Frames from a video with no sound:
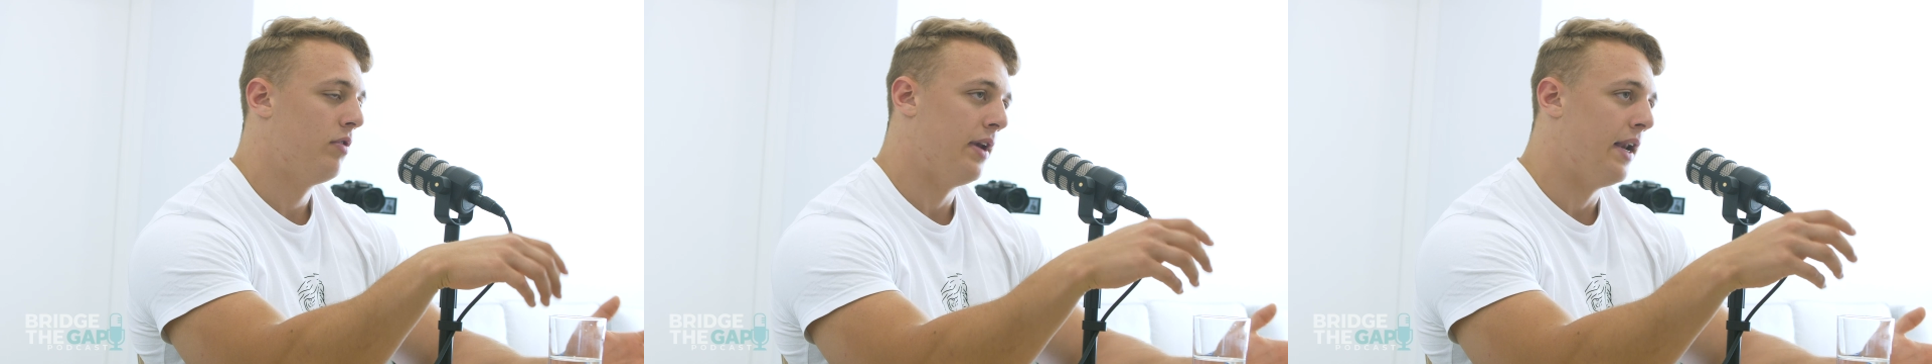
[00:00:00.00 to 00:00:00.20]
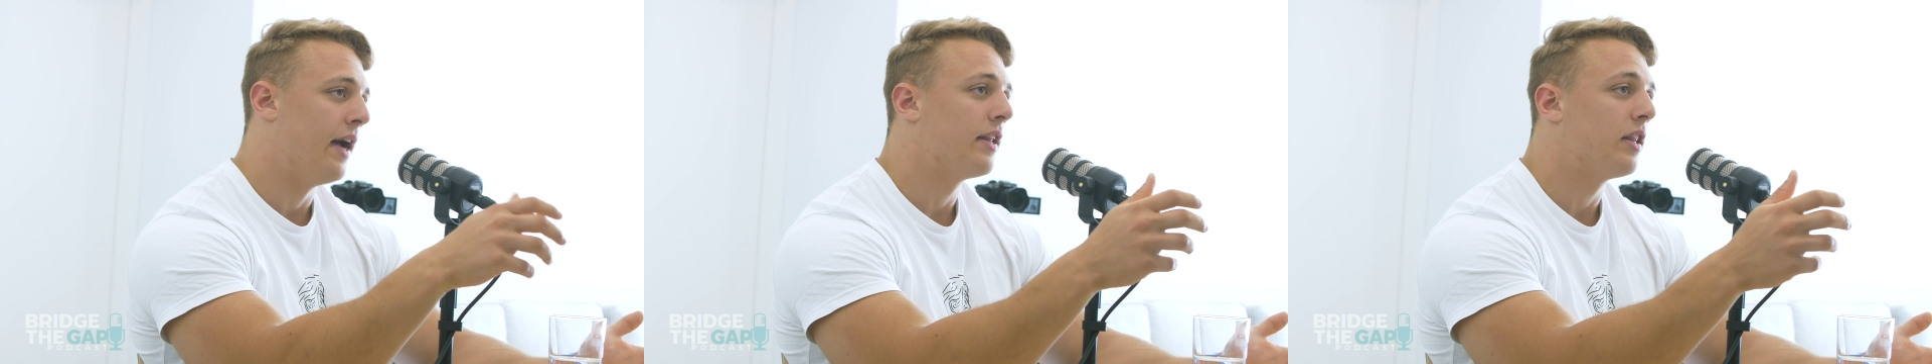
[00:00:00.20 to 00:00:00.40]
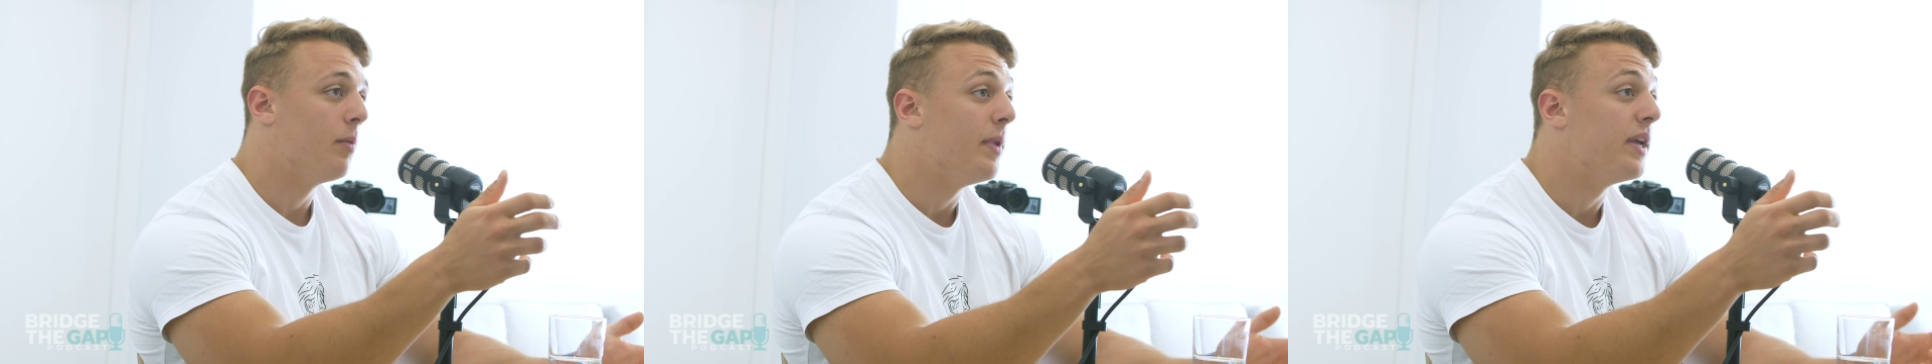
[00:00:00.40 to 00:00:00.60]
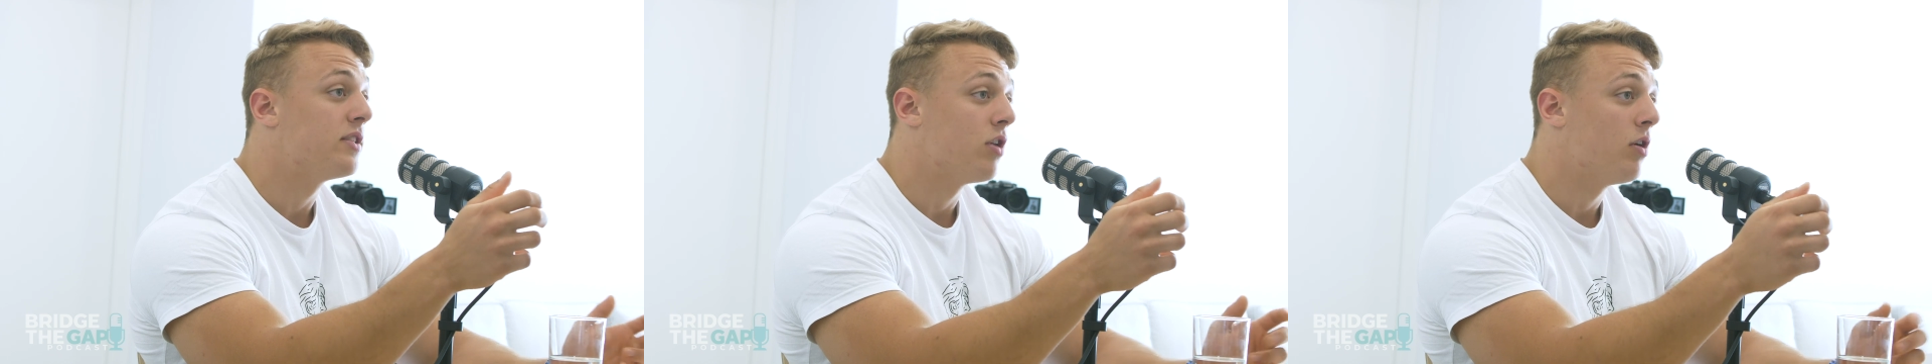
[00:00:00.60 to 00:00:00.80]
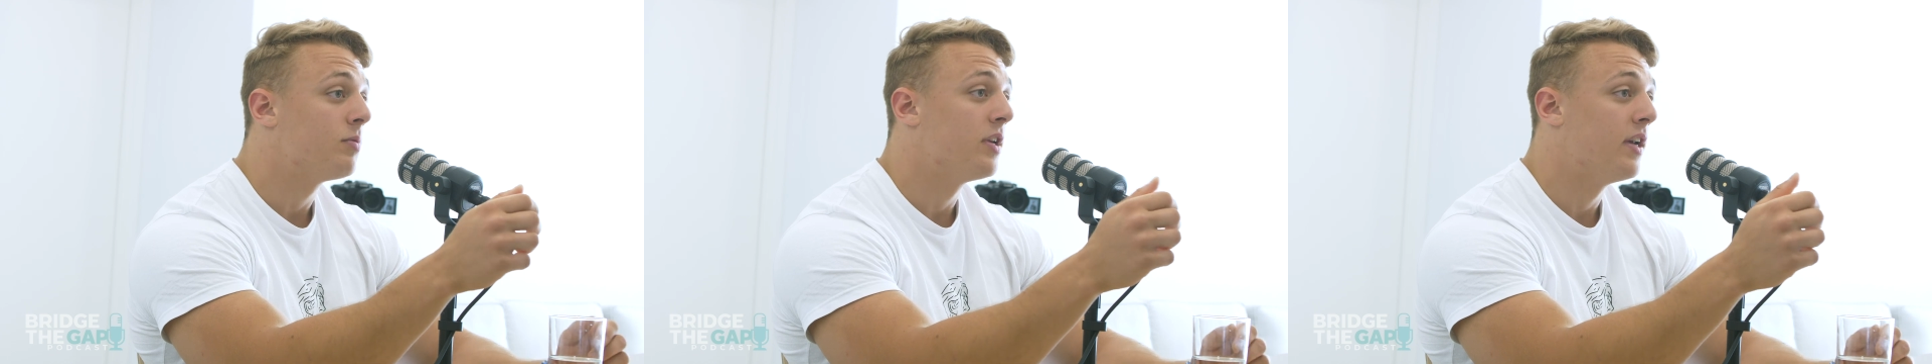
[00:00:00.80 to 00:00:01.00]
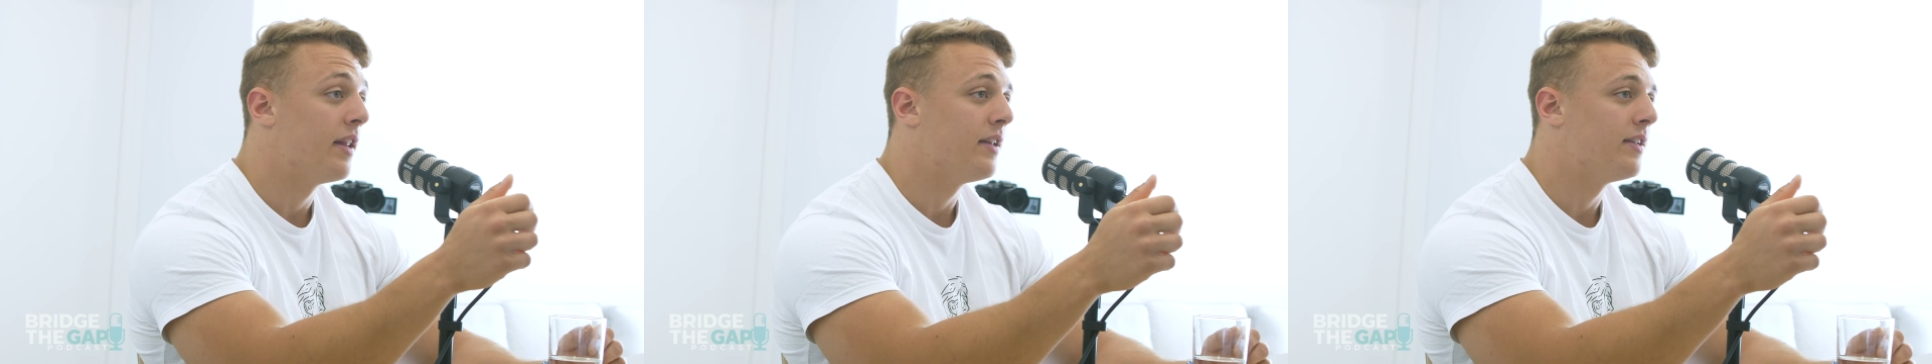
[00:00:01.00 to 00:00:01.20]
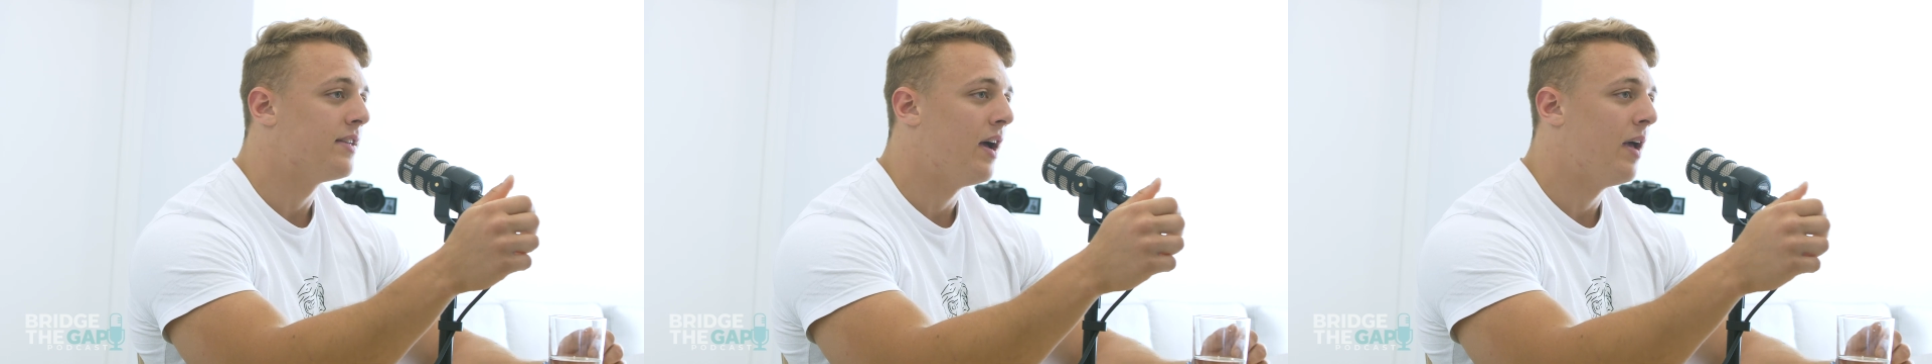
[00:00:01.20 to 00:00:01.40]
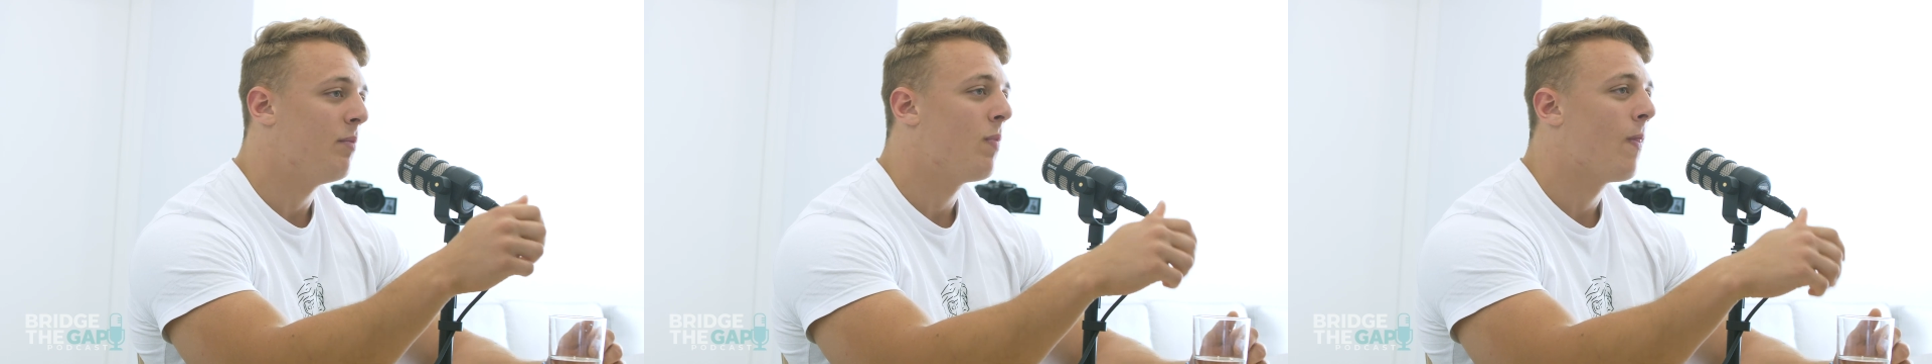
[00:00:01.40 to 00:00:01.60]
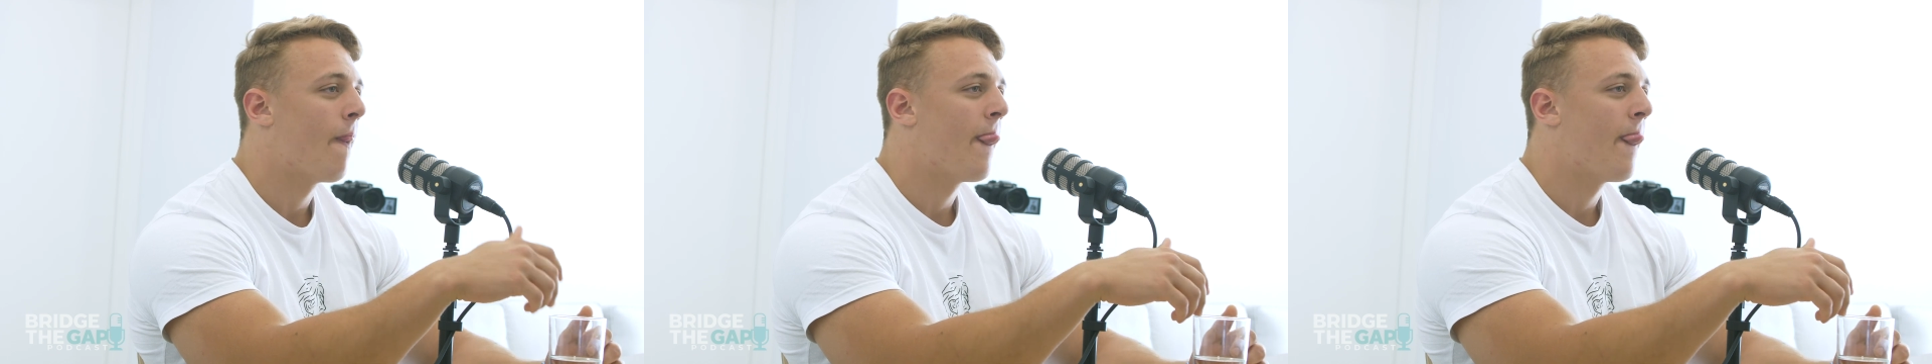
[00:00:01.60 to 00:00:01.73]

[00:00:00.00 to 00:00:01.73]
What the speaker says: like the best option at the time.